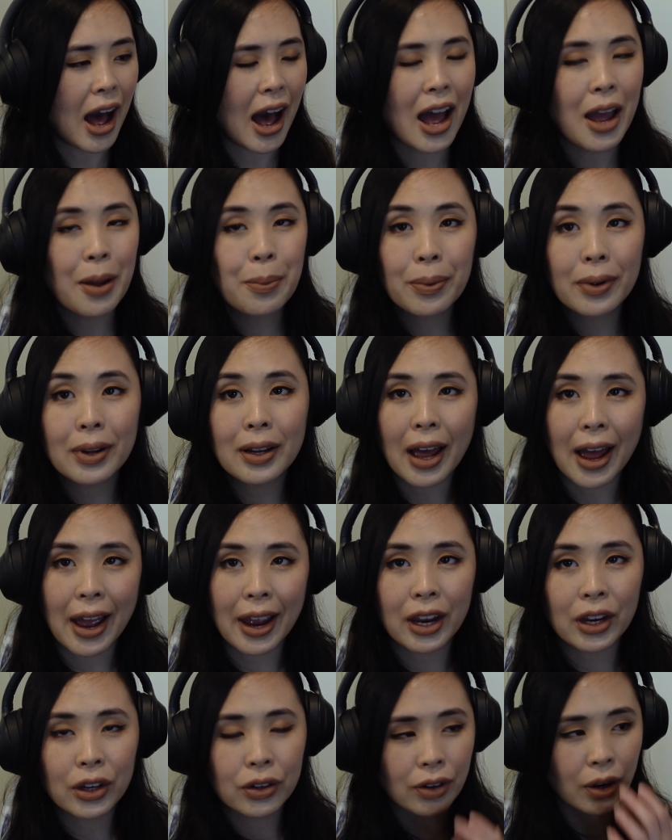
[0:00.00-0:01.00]

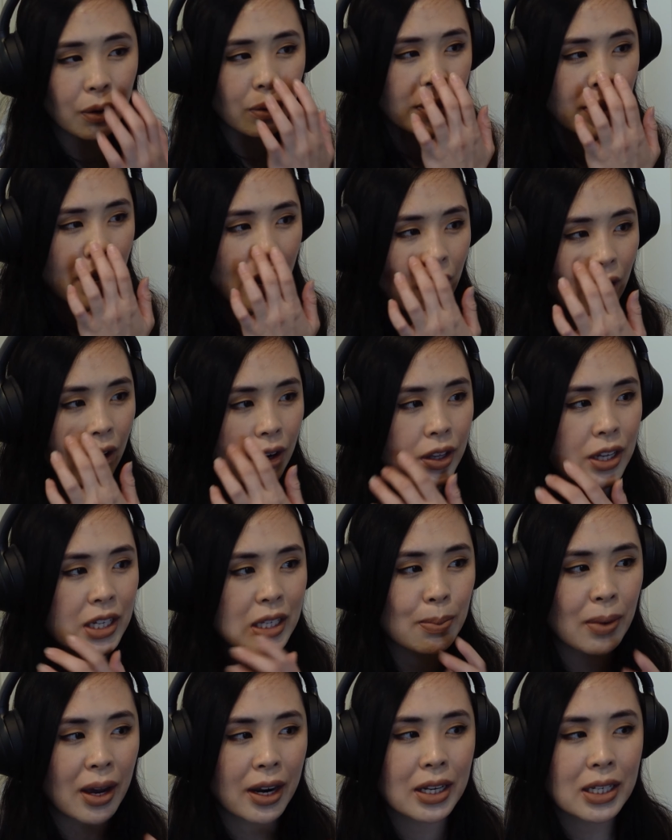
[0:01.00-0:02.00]
I agree with Eren. The
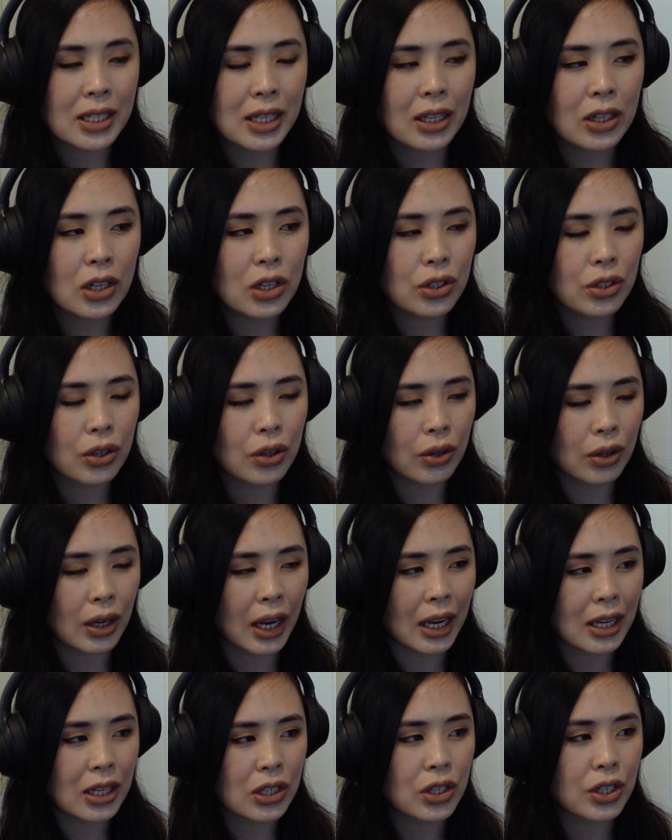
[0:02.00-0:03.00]
smartest thing to do
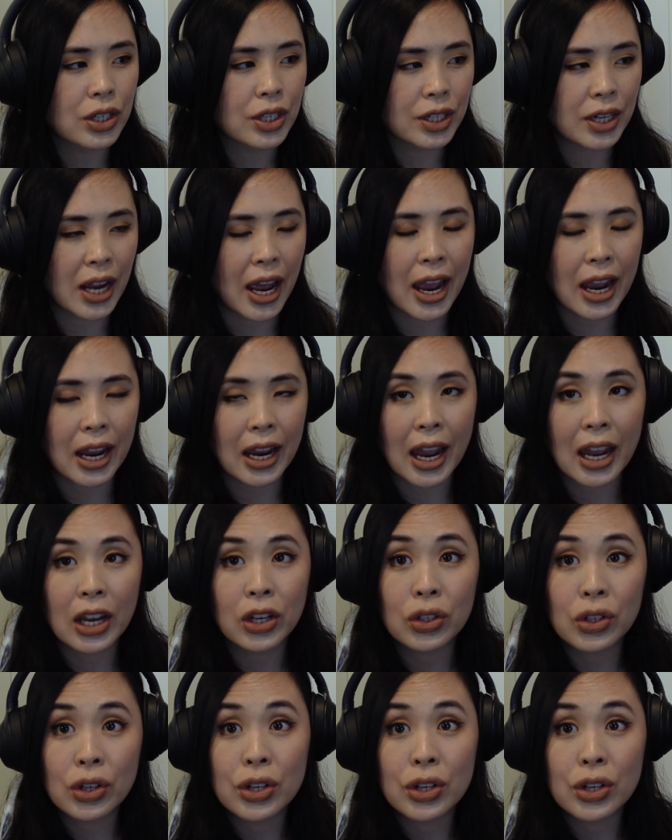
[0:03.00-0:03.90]
is to stay and